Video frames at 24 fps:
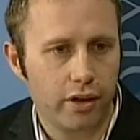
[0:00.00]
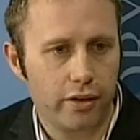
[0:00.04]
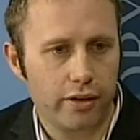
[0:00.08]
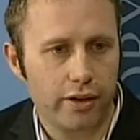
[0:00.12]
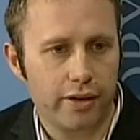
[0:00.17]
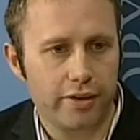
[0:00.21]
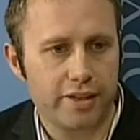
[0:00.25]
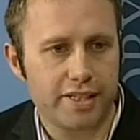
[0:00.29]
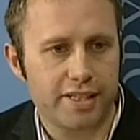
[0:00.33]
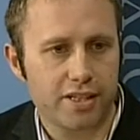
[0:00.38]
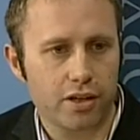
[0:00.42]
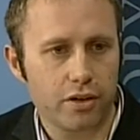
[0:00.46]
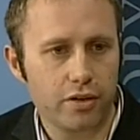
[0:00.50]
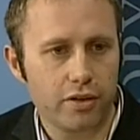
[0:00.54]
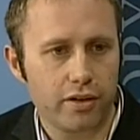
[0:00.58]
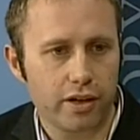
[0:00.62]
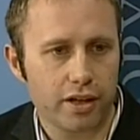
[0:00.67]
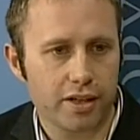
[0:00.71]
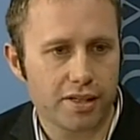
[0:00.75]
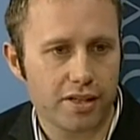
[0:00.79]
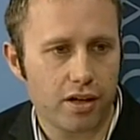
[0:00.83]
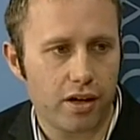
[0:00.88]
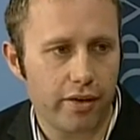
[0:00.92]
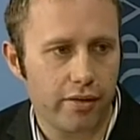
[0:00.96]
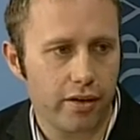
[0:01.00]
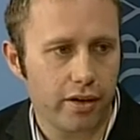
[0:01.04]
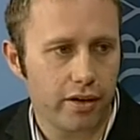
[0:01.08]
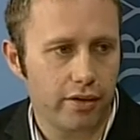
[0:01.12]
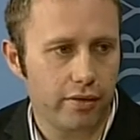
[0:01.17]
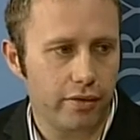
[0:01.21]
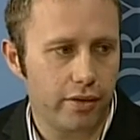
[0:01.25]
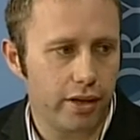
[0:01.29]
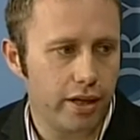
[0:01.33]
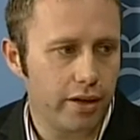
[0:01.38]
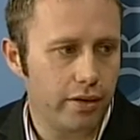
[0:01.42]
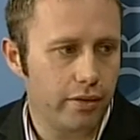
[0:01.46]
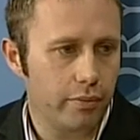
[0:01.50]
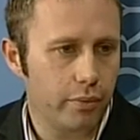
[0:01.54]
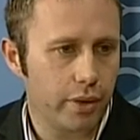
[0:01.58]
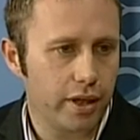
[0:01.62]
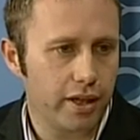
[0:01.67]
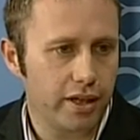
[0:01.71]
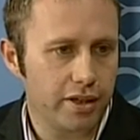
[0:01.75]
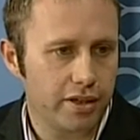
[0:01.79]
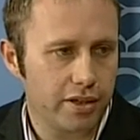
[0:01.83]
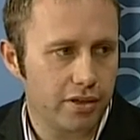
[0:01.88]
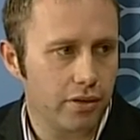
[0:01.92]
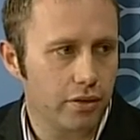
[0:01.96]
Now, there's 2 things I think that we
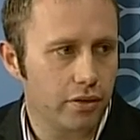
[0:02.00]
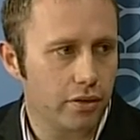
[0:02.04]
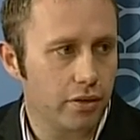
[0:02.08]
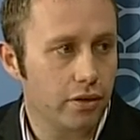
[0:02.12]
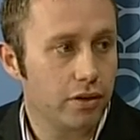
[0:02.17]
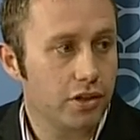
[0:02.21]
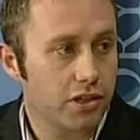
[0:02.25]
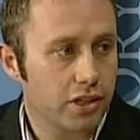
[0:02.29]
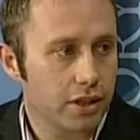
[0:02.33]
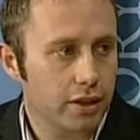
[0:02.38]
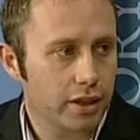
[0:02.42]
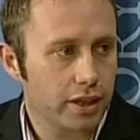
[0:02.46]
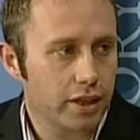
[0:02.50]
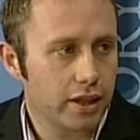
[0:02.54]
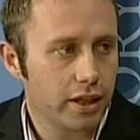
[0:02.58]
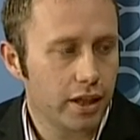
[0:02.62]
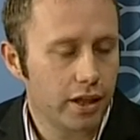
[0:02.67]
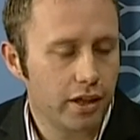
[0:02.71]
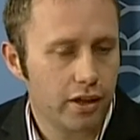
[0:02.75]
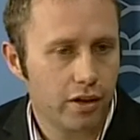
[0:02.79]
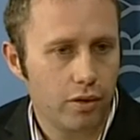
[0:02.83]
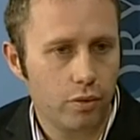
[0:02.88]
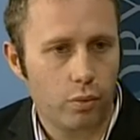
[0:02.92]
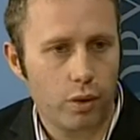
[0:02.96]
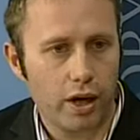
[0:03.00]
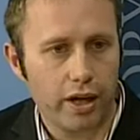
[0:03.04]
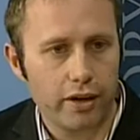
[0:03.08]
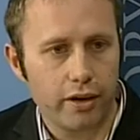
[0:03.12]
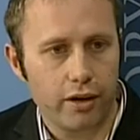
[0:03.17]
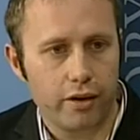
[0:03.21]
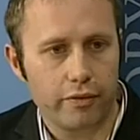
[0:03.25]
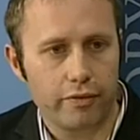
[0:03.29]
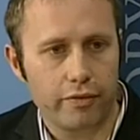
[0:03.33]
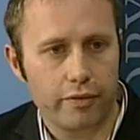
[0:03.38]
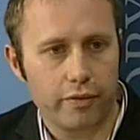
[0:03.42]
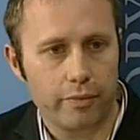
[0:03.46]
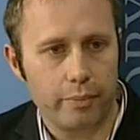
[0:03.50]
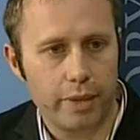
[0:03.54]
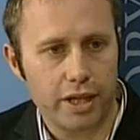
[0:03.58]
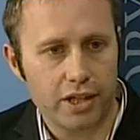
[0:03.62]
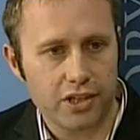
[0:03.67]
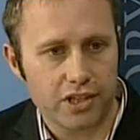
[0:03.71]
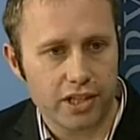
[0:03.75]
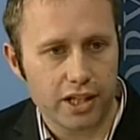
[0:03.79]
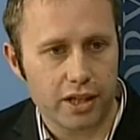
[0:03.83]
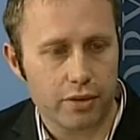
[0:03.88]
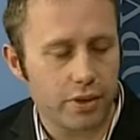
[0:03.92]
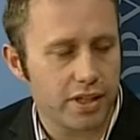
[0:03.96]
need to do urgently. One, I've
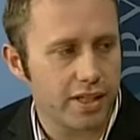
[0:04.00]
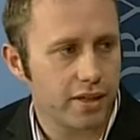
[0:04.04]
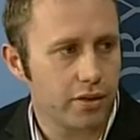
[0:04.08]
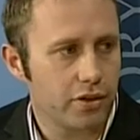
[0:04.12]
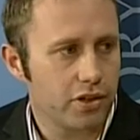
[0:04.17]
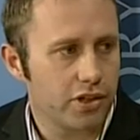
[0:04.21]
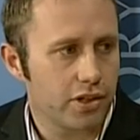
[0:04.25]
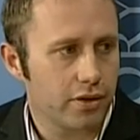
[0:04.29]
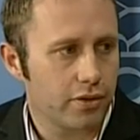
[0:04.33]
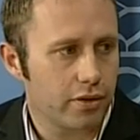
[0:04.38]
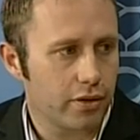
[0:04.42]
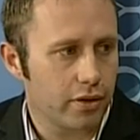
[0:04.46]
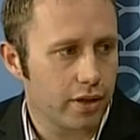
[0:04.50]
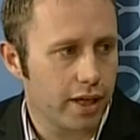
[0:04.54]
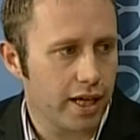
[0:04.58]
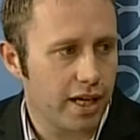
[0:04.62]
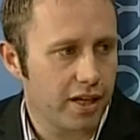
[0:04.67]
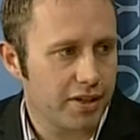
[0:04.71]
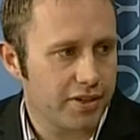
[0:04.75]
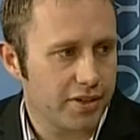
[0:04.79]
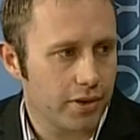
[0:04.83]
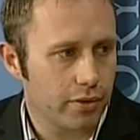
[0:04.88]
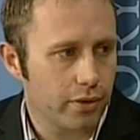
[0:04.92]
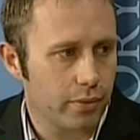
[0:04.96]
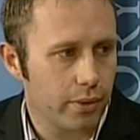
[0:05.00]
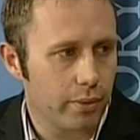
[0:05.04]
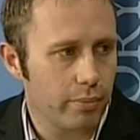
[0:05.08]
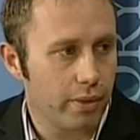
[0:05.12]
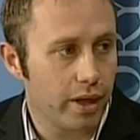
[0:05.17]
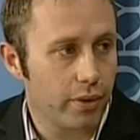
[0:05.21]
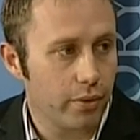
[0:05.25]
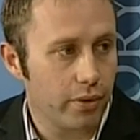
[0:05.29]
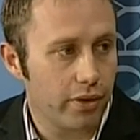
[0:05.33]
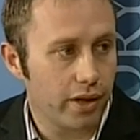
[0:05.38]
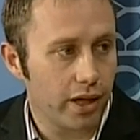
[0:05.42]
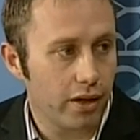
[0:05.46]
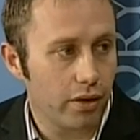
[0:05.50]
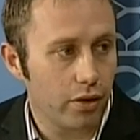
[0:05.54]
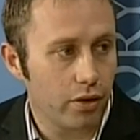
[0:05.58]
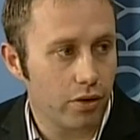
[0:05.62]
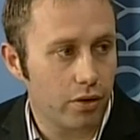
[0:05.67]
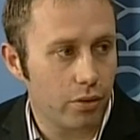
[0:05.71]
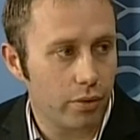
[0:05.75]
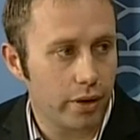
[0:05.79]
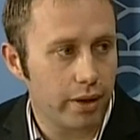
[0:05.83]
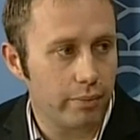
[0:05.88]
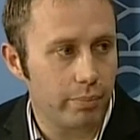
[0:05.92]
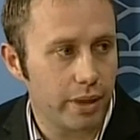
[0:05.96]
managed to get a resolution through council that we meet with our
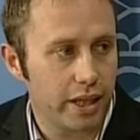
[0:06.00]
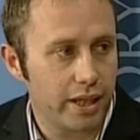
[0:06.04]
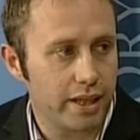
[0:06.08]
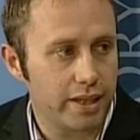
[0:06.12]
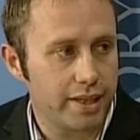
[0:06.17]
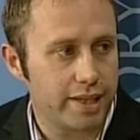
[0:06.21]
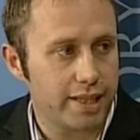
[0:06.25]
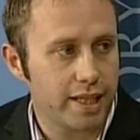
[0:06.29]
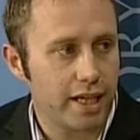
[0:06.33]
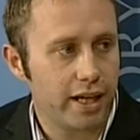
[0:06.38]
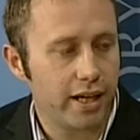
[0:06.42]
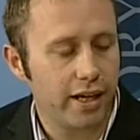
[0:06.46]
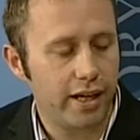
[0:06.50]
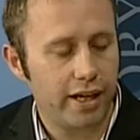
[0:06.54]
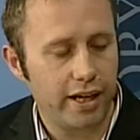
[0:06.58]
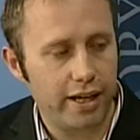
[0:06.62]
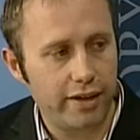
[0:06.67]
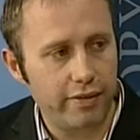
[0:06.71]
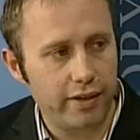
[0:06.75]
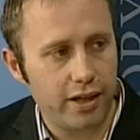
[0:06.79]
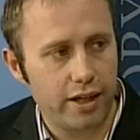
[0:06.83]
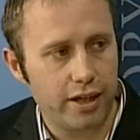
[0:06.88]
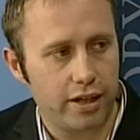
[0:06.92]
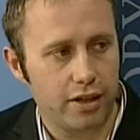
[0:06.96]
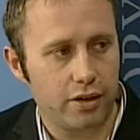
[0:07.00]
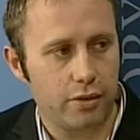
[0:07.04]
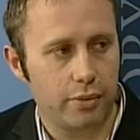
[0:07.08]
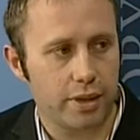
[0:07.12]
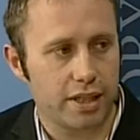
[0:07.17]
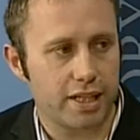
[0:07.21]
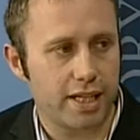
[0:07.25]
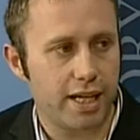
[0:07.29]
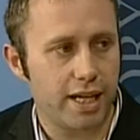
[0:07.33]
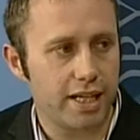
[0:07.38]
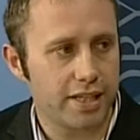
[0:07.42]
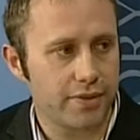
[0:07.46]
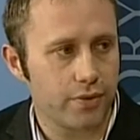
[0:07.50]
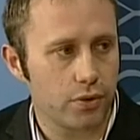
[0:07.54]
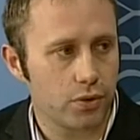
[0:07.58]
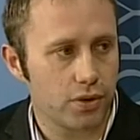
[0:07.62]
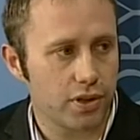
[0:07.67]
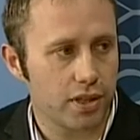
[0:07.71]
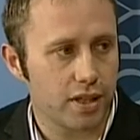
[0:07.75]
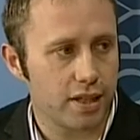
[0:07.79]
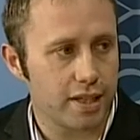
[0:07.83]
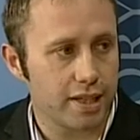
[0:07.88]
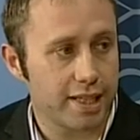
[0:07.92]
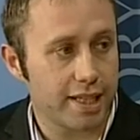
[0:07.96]
local MPs and the Economic Task Force
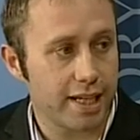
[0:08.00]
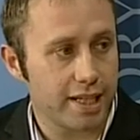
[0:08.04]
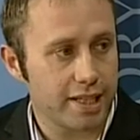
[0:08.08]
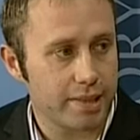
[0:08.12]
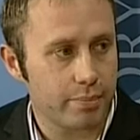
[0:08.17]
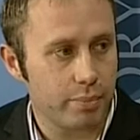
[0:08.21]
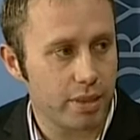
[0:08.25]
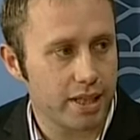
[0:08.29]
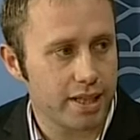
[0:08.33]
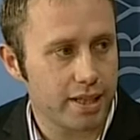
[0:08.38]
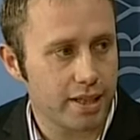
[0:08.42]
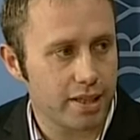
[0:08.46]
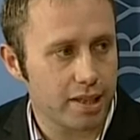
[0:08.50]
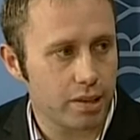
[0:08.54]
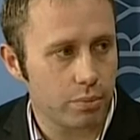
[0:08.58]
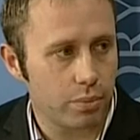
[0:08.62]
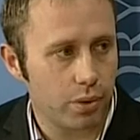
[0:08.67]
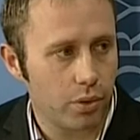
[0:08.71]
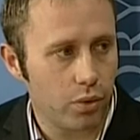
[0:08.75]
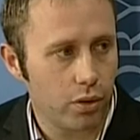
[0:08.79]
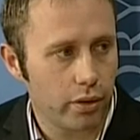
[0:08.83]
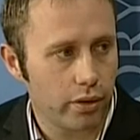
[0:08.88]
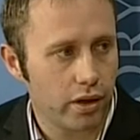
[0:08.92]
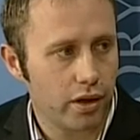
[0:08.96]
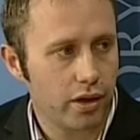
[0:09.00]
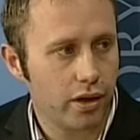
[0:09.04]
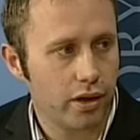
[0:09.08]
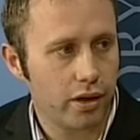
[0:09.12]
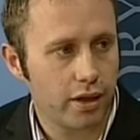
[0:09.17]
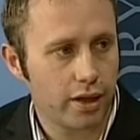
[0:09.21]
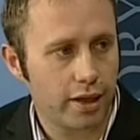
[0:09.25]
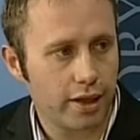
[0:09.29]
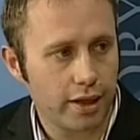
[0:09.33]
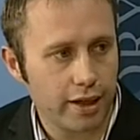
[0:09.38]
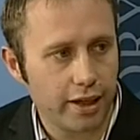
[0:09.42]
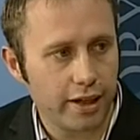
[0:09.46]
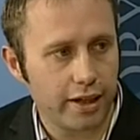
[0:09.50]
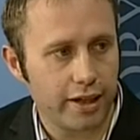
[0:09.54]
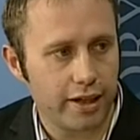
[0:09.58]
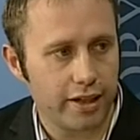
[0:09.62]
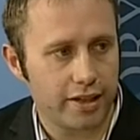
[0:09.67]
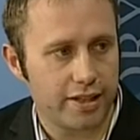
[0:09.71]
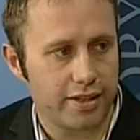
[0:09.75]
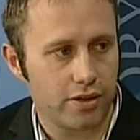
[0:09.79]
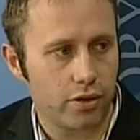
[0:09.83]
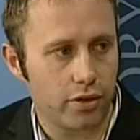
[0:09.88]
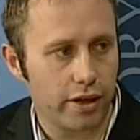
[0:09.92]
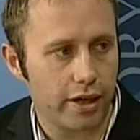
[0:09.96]
to discuss business support. Clearly,
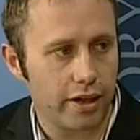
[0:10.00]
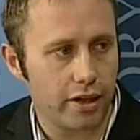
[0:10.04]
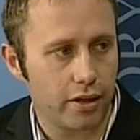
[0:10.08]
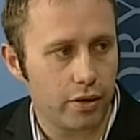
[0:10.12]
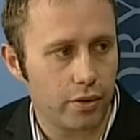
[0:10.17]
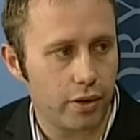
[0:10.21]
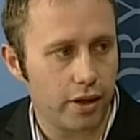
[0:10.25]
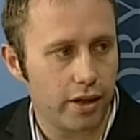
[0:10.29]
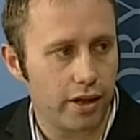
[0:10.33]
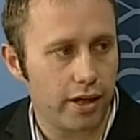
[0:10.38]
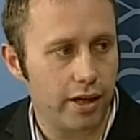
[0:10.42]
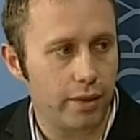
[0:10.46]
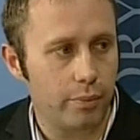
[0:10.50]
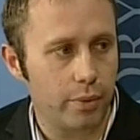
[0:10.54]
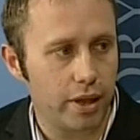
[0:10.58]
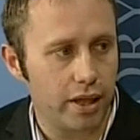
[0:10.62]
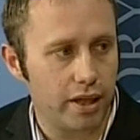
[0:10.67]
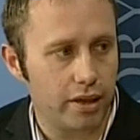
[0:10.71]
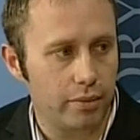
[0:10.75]
it's not adequate and we need